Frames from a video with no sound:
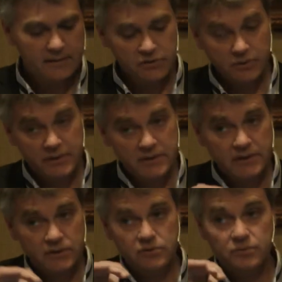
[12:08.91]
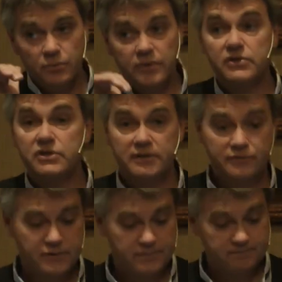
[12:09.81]
So it will
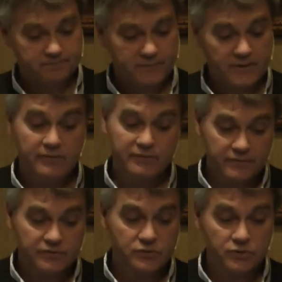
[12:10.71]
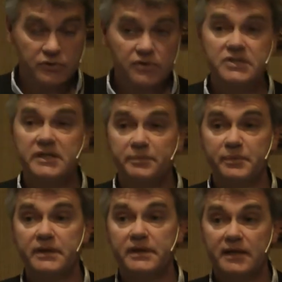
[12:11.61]
shift, even if it's good. On
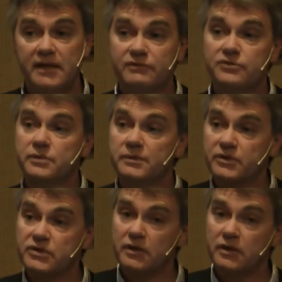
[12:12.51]
COPD, the levels were much